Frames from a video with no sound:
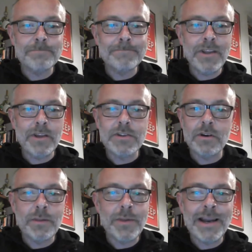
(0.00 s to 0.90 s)
Not
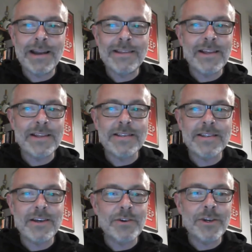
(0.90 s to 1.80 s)
talking about anything else that's
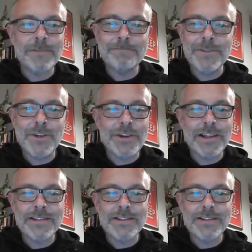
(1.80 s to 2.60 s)
going on. None of that stuff